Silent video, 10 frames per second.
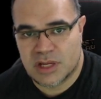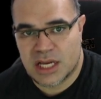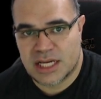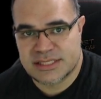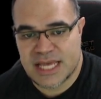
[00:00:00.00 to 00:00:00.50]

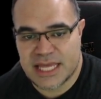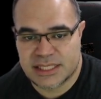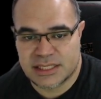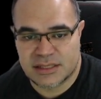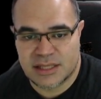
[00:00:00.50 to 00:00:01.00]

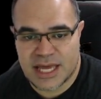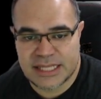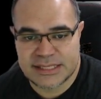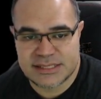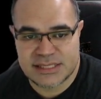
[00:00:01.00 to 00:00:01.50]
attacking
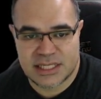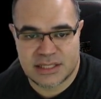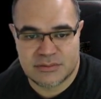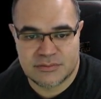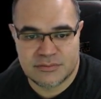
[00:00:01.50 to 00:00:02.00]
at the
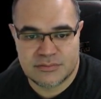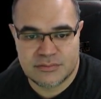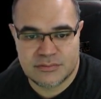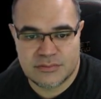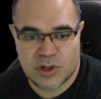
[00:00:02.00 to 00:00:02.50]
same,
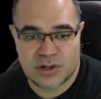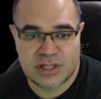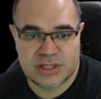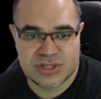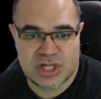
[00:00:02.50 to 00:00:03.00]
or
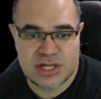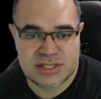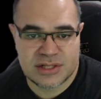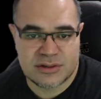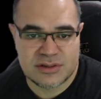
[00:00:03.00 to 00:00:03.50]

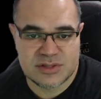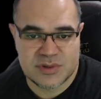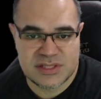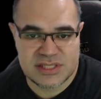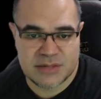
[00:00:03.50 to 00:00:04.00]
charging their ults
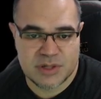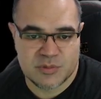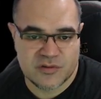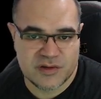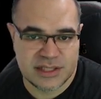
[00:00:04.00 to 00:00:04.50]
with the same
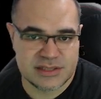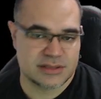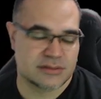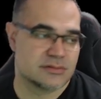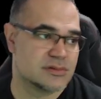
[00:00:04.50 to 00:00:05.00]
number of hits.
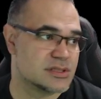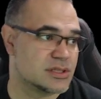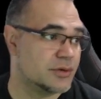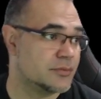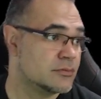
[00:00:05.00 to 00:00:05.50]

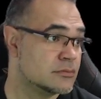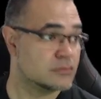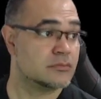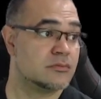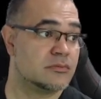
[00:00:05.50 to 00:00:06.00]
So
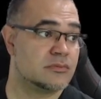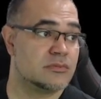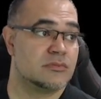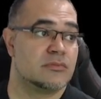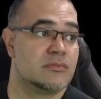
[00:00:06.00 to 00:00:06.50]

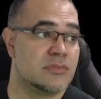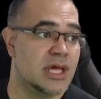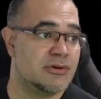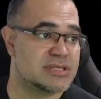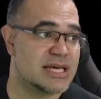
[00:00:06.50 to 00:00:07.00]

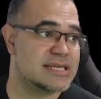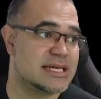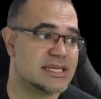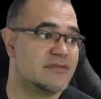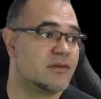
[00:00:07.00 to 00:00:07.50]
anyways, guys,
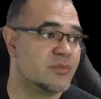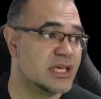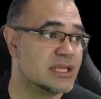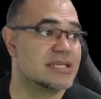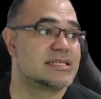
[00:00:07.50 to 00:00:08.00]
that's it for
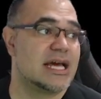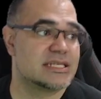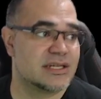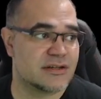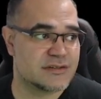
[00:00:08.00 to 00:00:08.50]
me. This
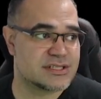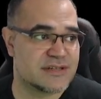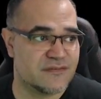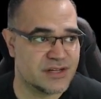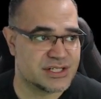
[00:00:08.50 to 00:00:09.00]
guy's gonna
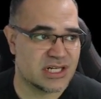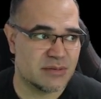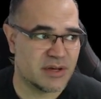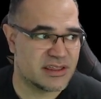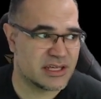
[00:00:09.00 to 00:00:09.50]
finish
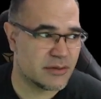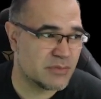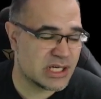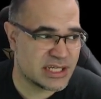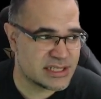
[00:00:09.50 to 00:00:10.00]
up, I think, a
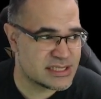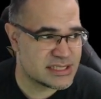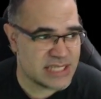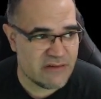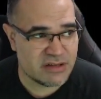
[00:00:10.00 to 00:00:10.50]
minute and
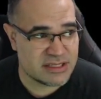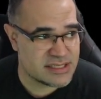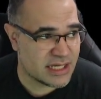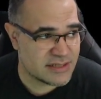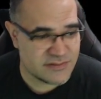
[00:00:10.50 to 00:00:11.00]
7
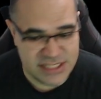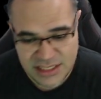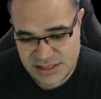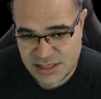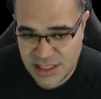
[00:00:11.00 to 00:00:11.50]

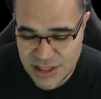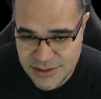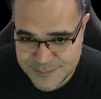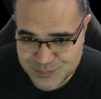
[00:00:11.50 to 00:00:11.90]
seconds later.